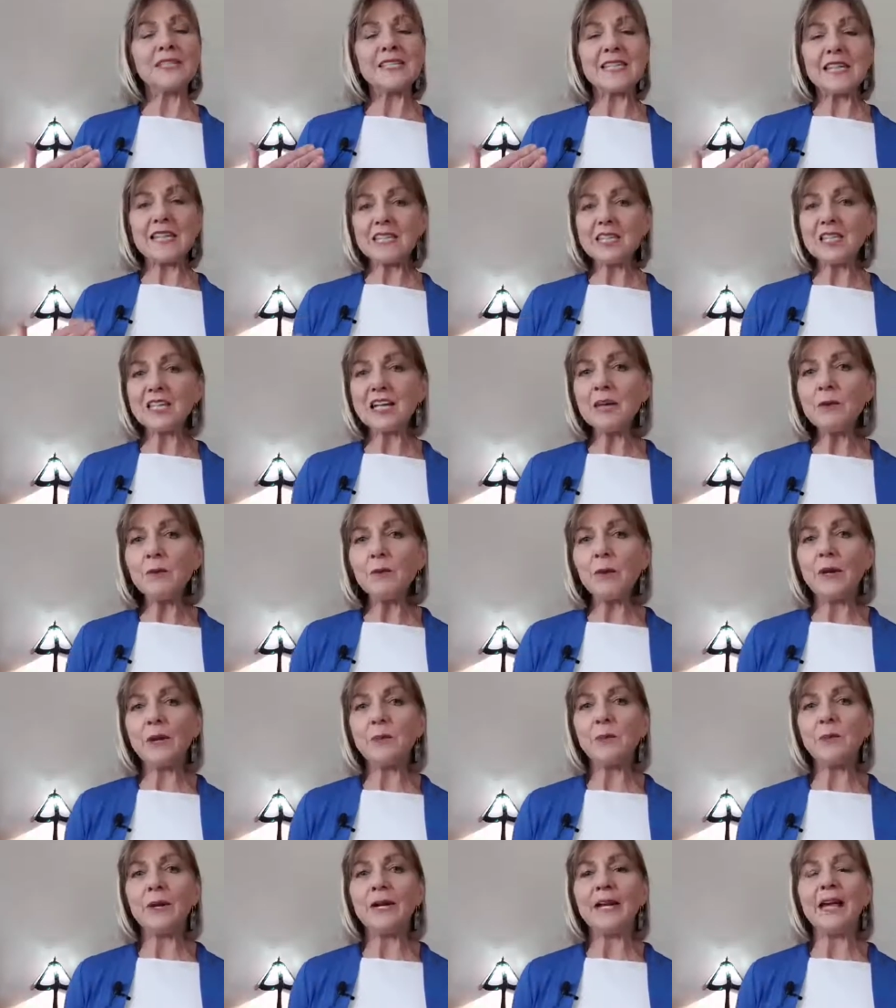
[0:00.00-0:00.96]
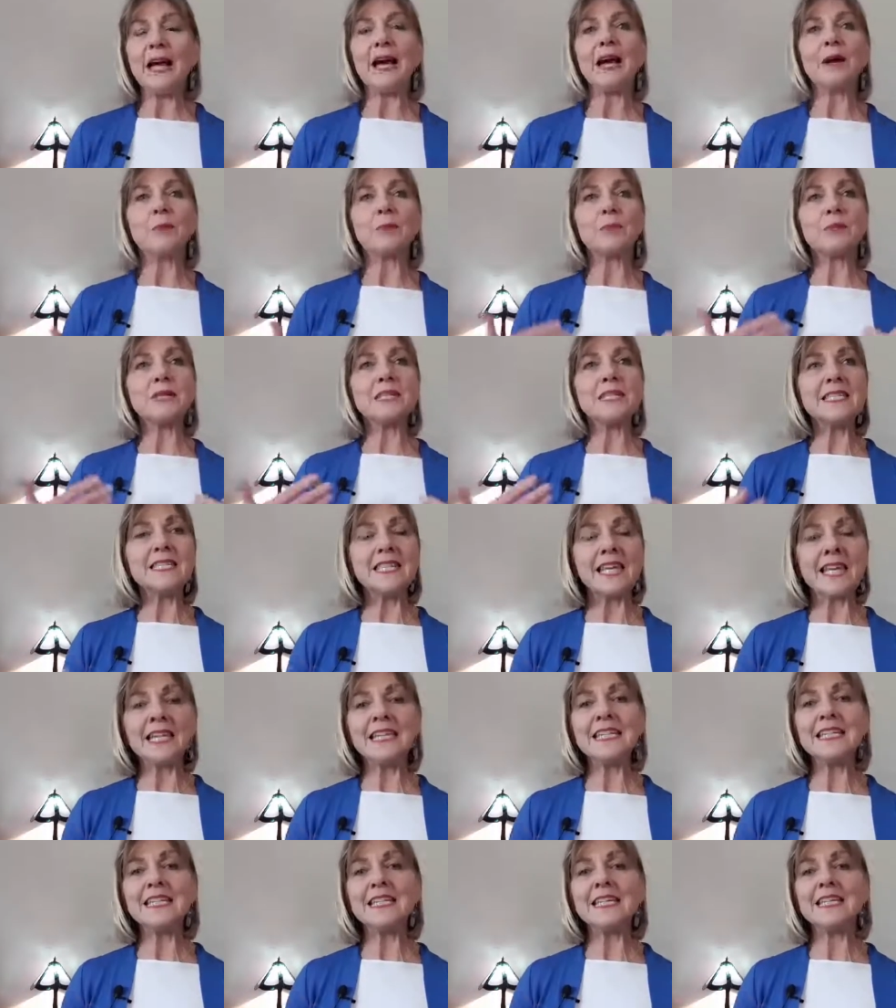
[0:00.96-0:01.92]
essentially, when we are
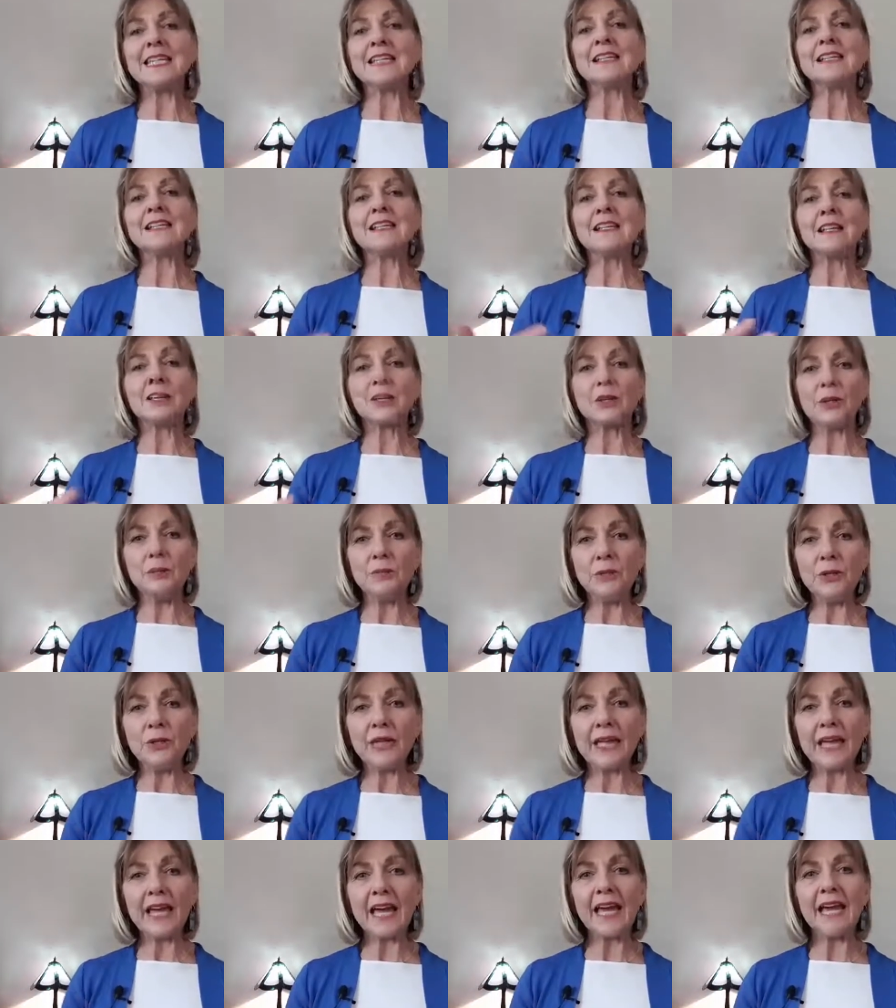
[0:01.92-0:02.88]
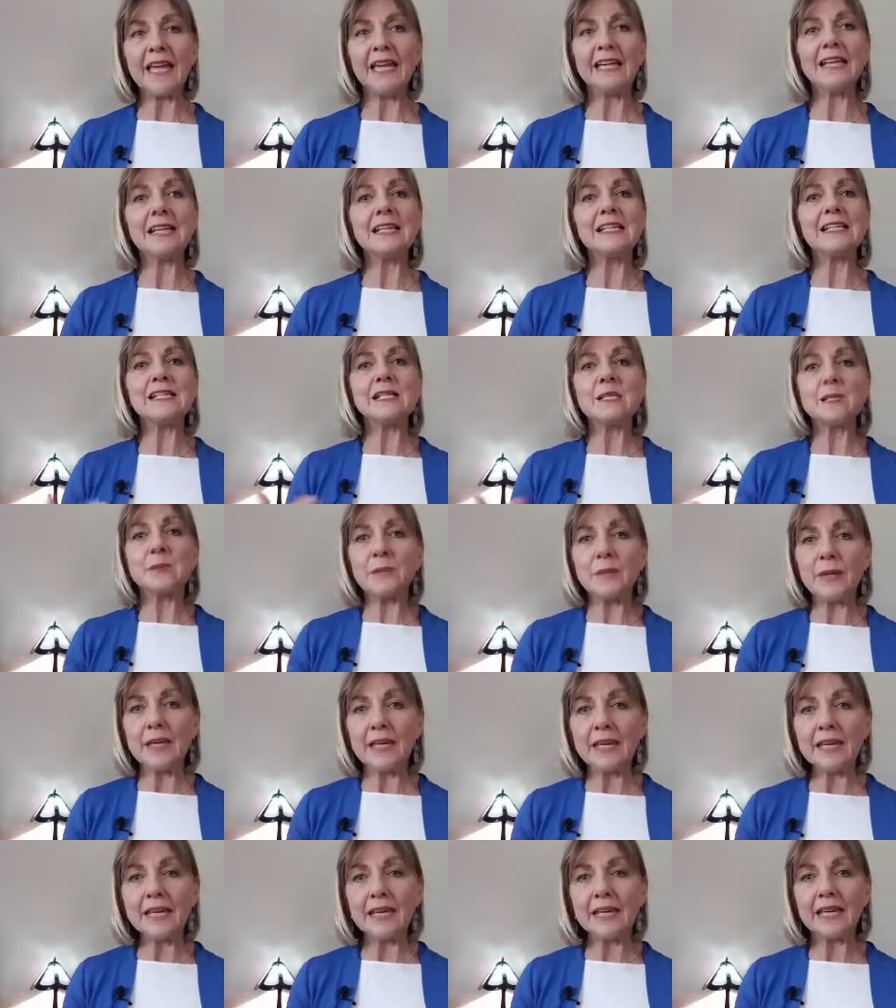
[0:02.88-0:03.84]
presenting, communicating,
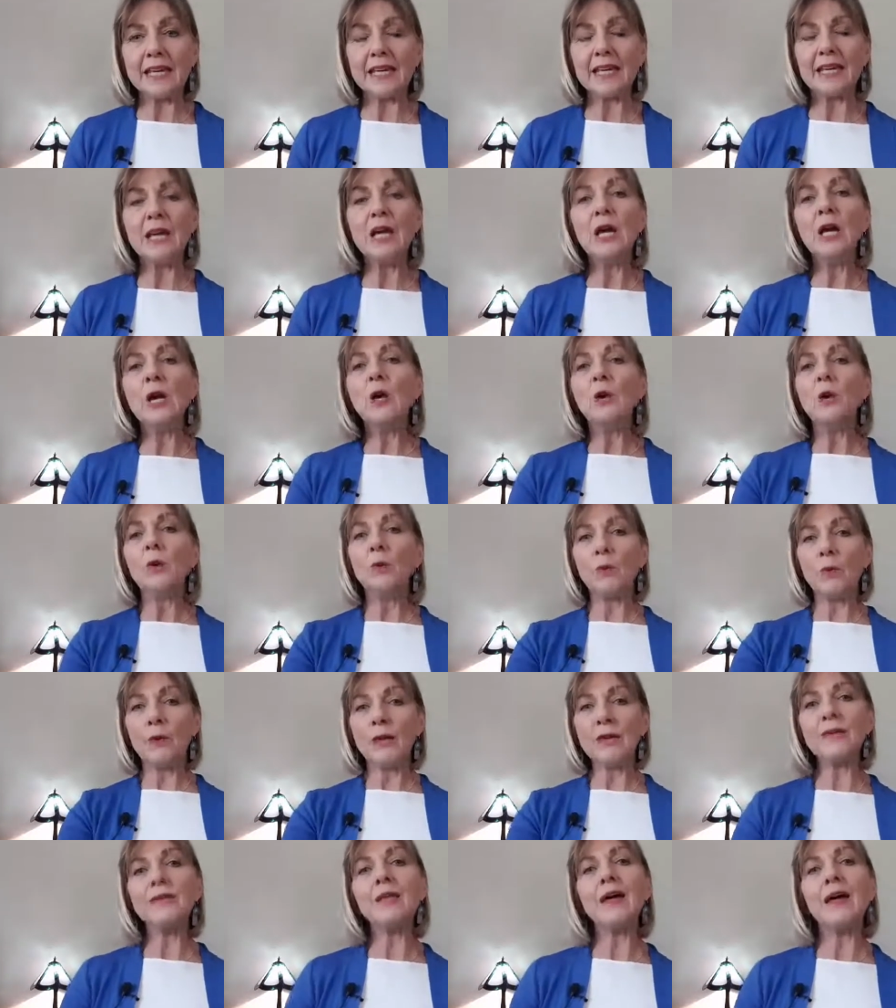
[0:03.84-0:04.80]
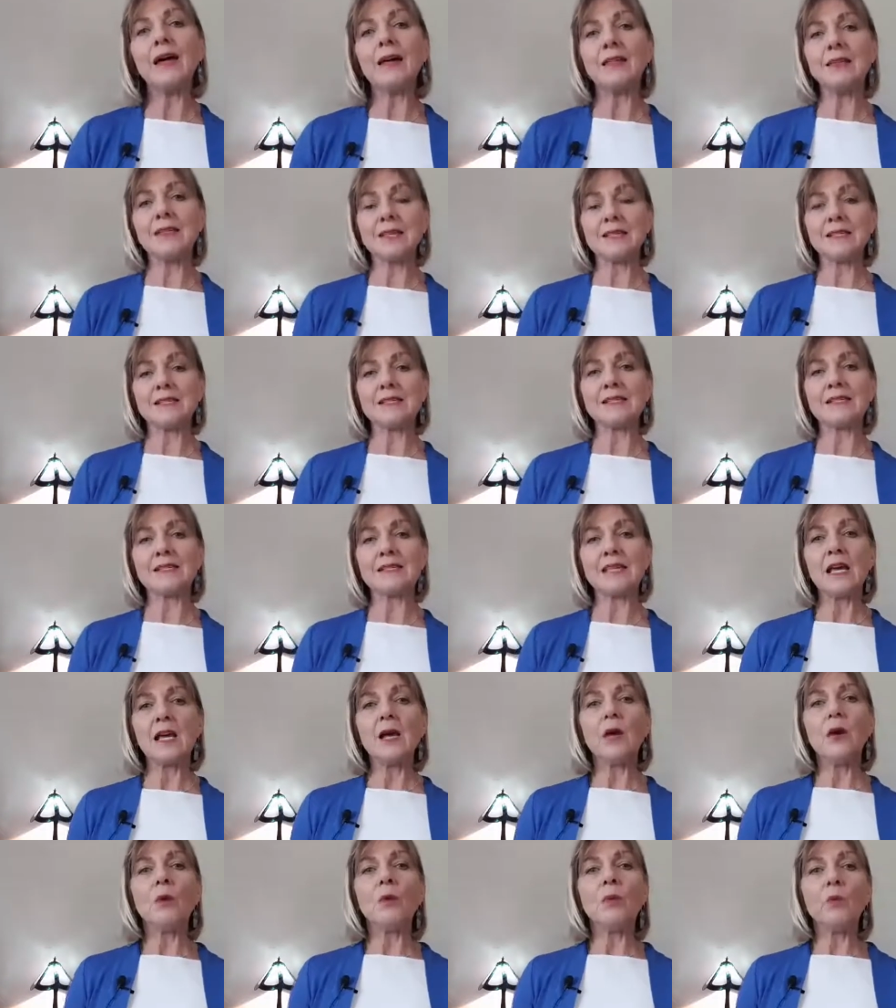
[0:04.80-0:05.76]
speaking with
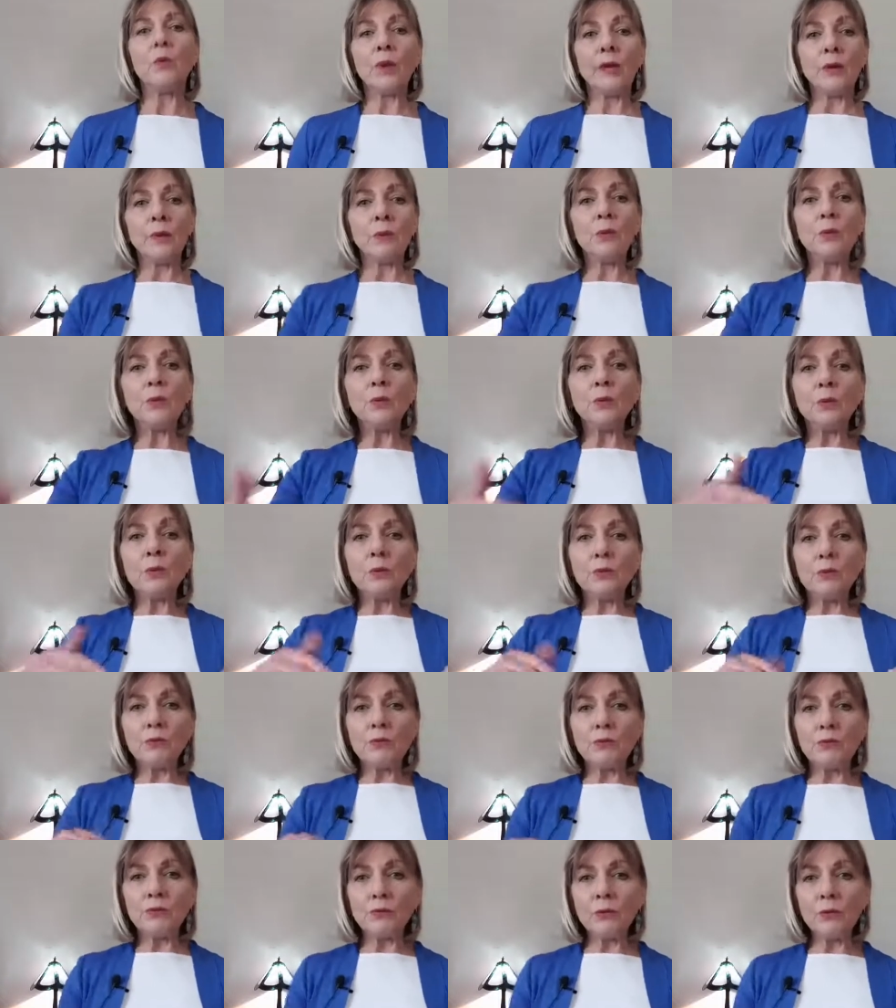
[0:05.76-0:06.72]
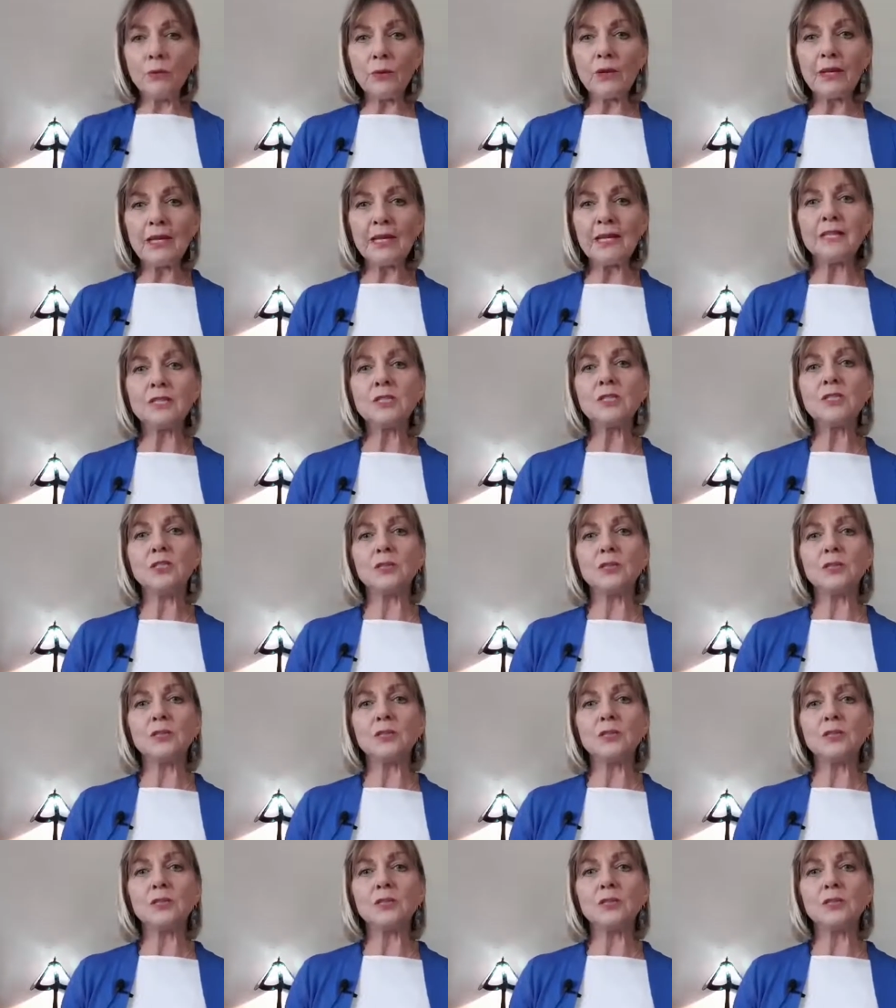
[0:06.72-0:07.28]
others, we will come